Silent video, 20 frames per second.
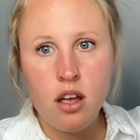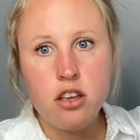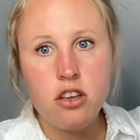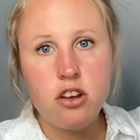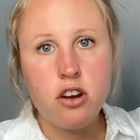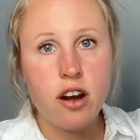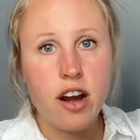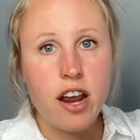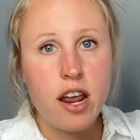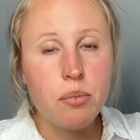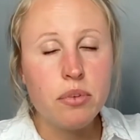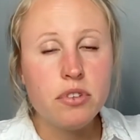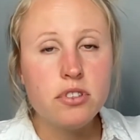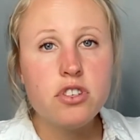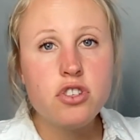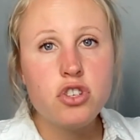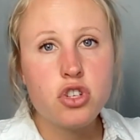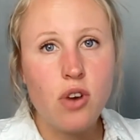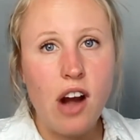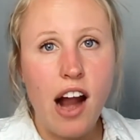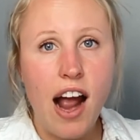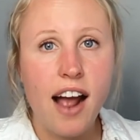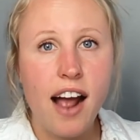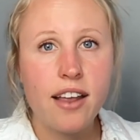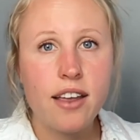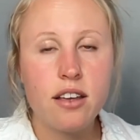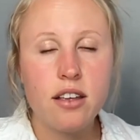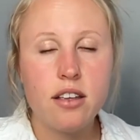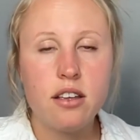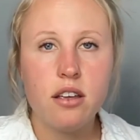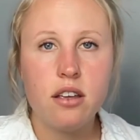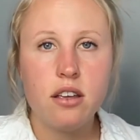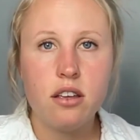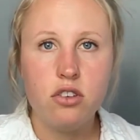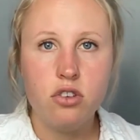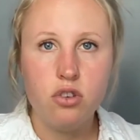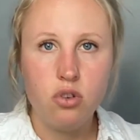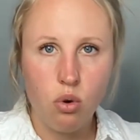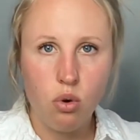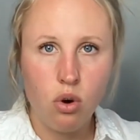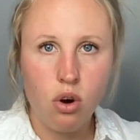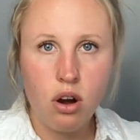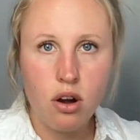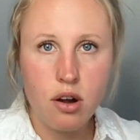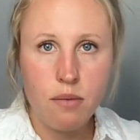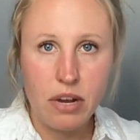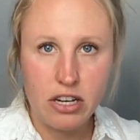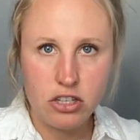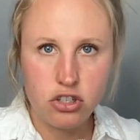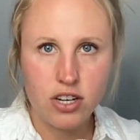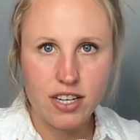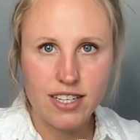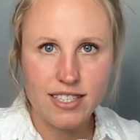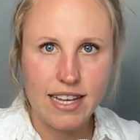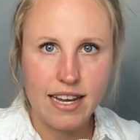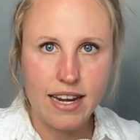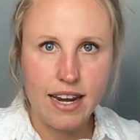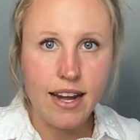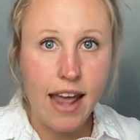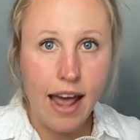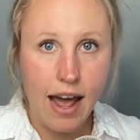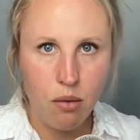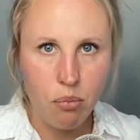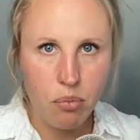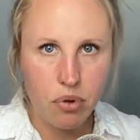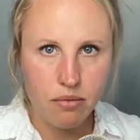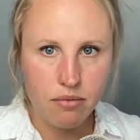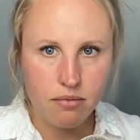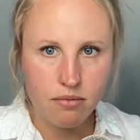You're able to track your metrics in an app.